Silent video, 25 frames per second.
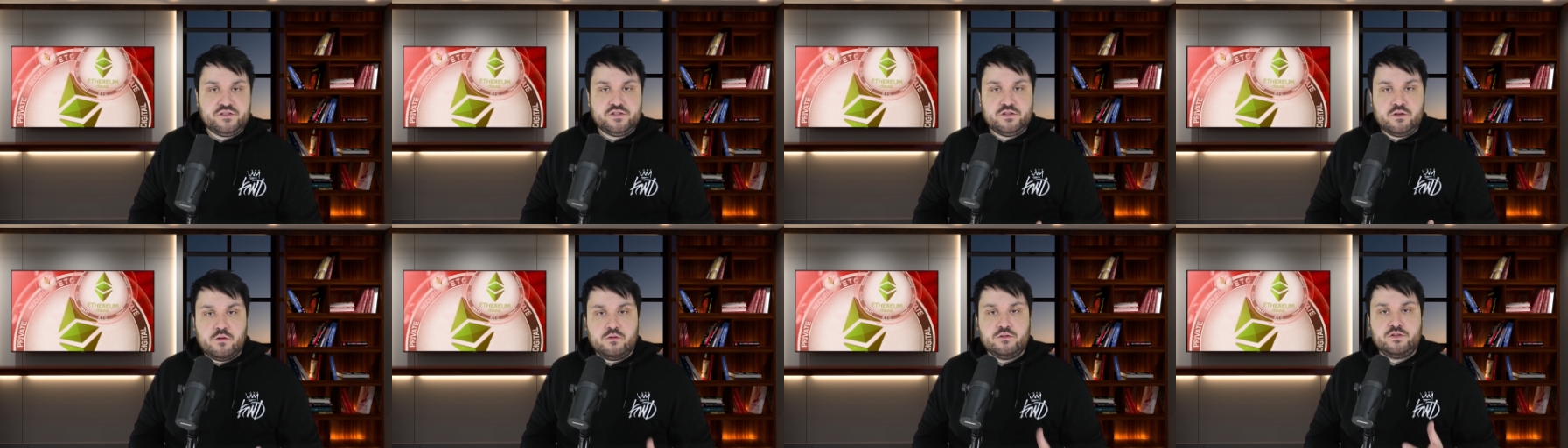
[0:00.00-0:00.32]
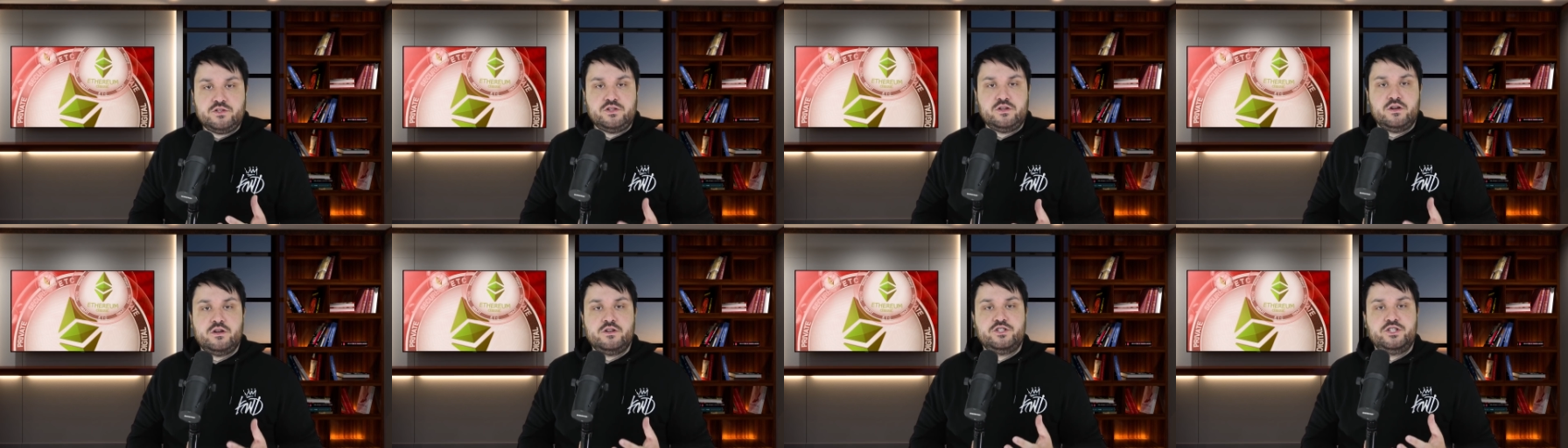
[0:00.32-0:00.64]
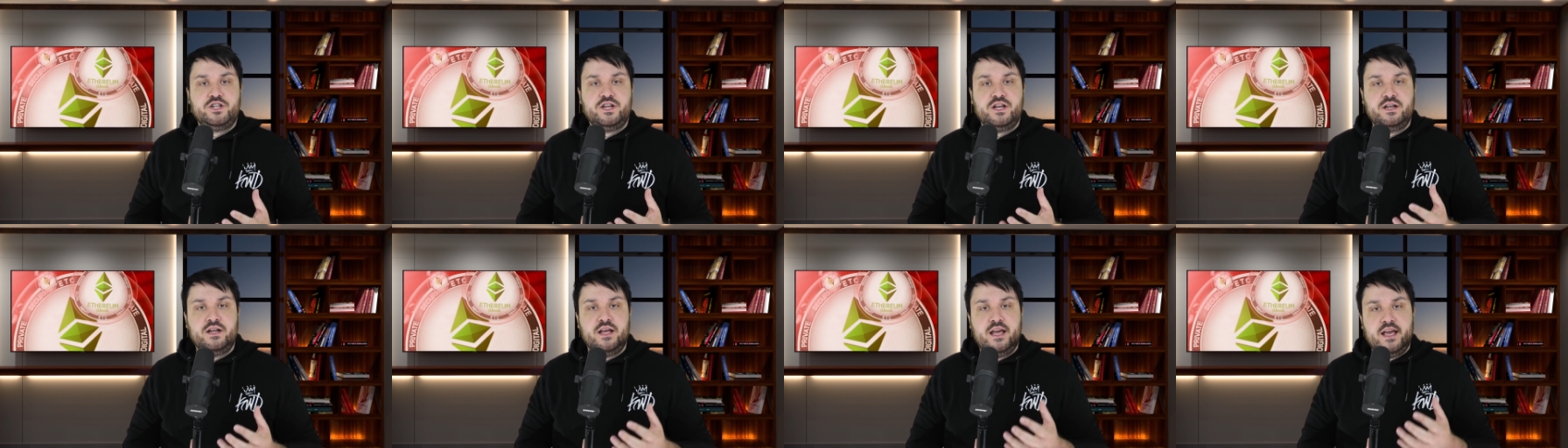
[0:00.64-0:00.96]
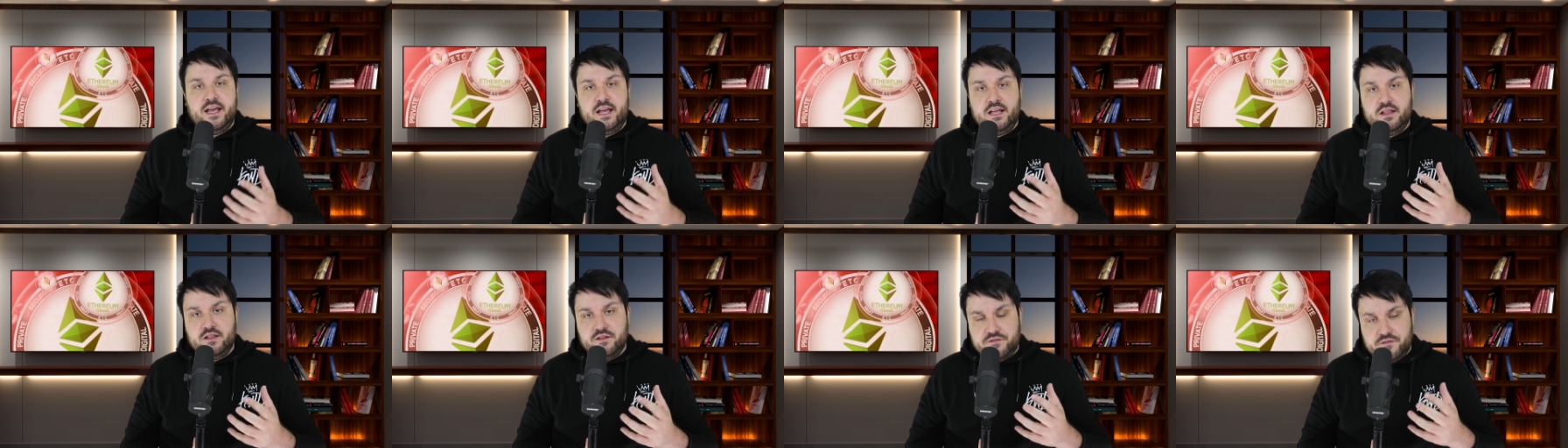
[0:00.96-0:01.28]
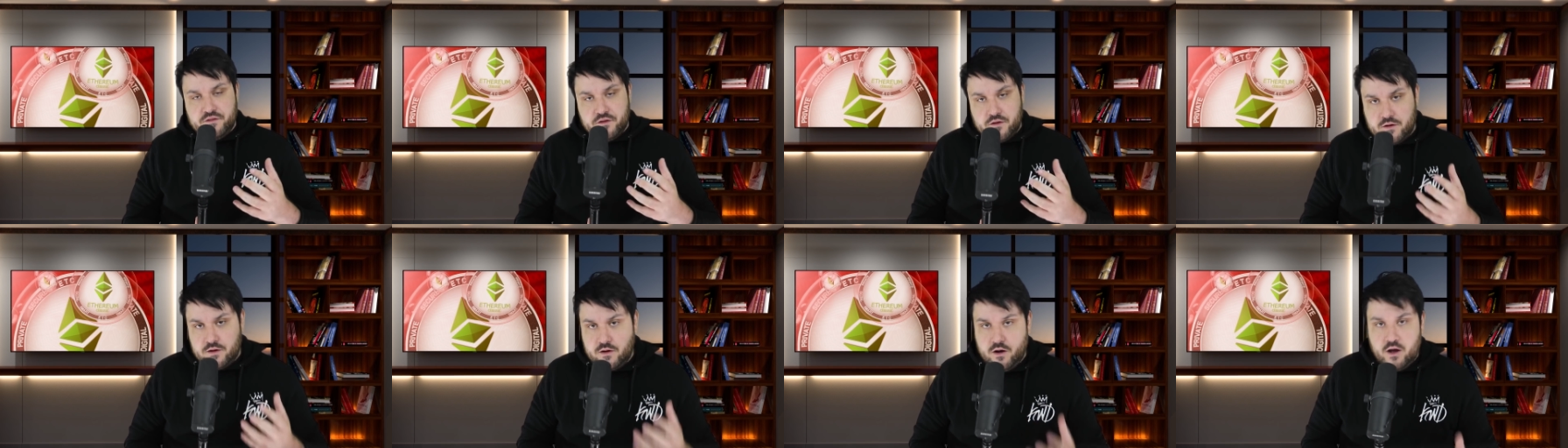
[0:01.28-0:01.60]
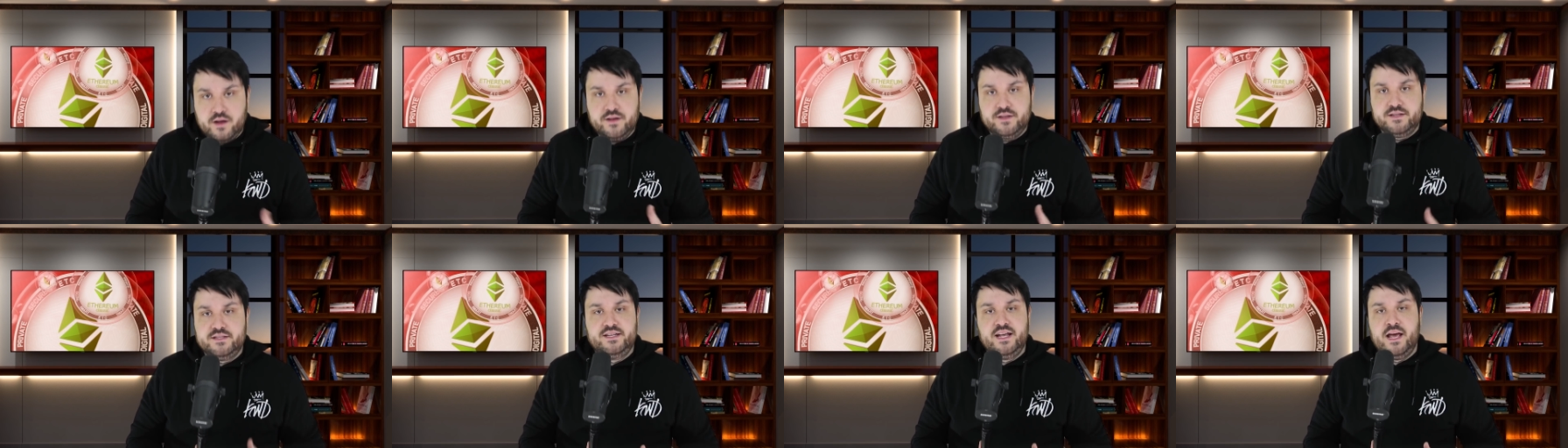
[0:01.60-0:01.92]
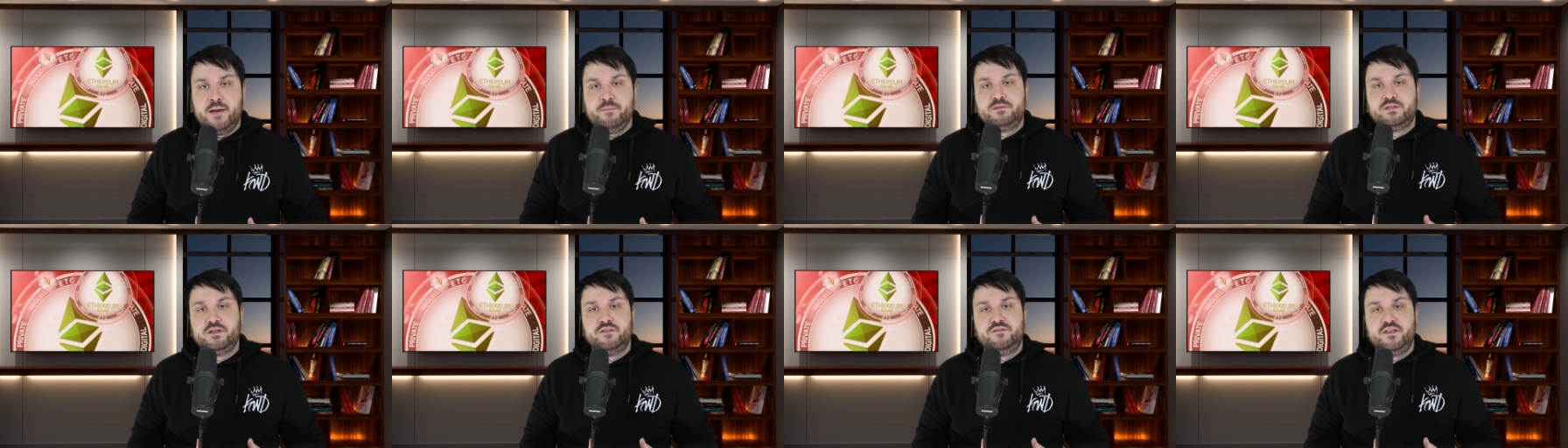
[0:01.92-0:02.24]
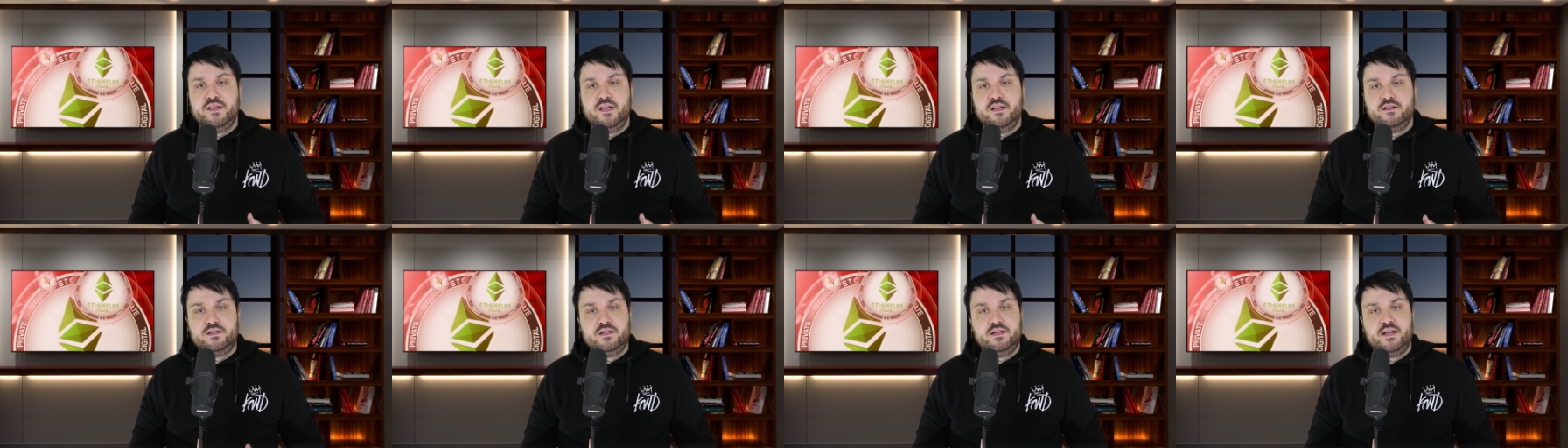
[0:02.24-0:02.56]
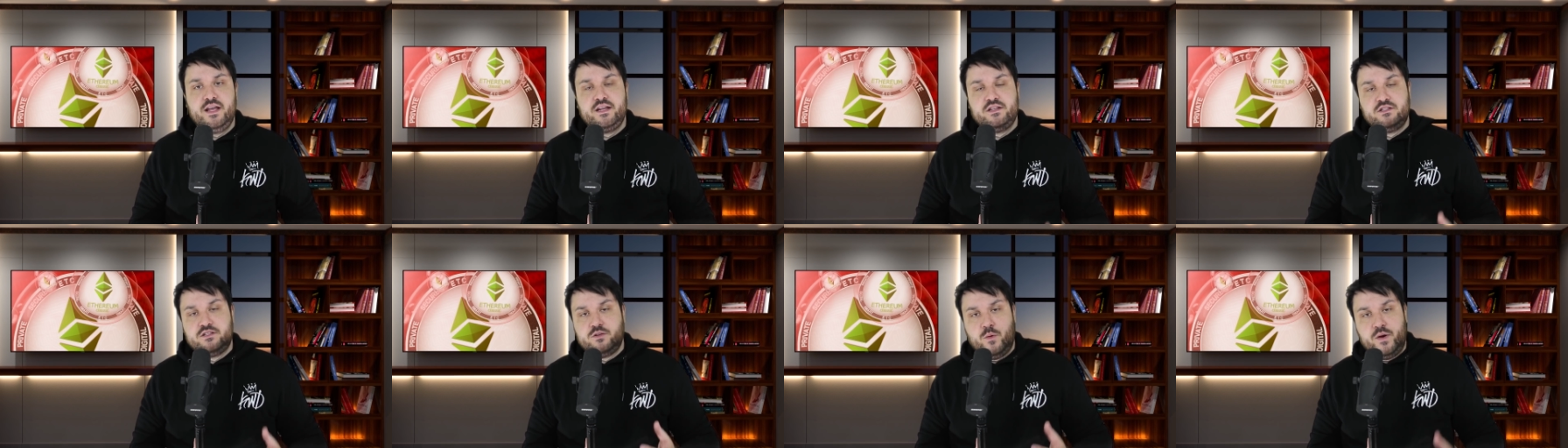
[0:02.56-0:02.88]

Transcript: soul searching in the forgotten depths of the internet,